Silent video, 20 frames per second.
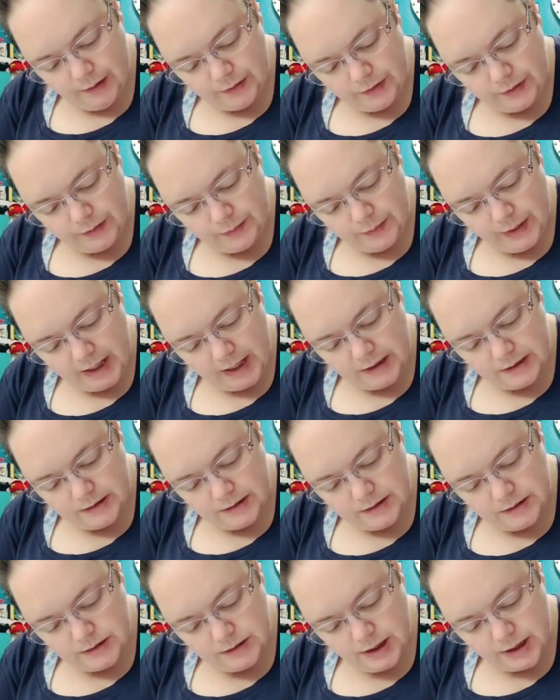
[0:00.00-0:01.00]
the paint
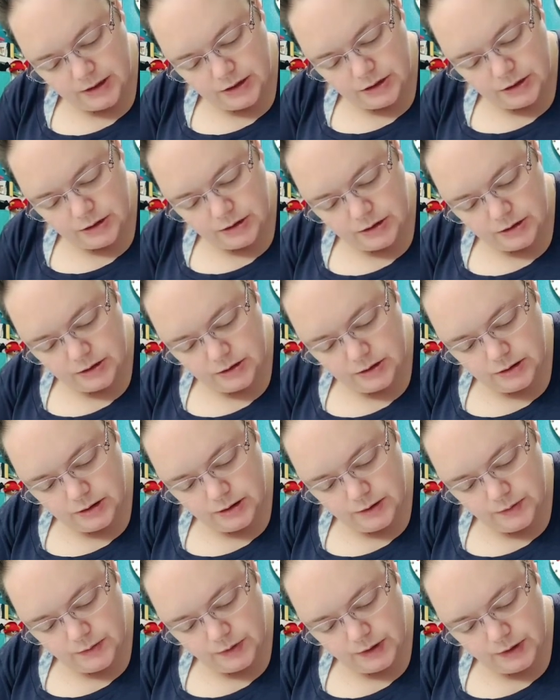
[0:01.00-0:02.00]
to touch,
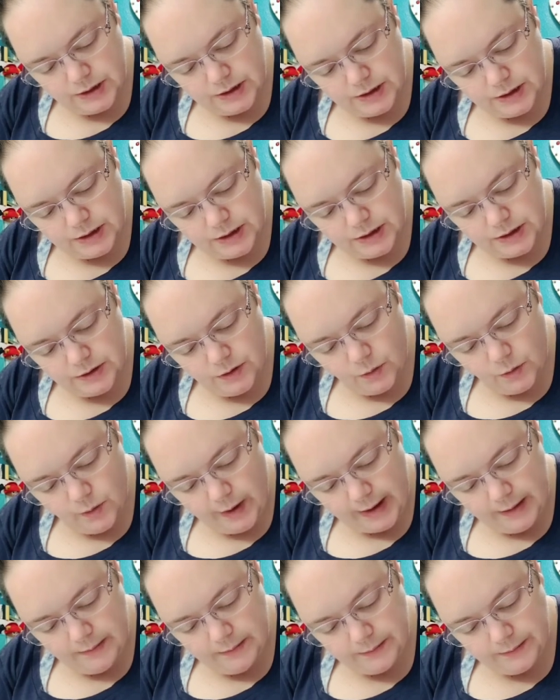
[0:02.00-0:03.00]
because it's still wet.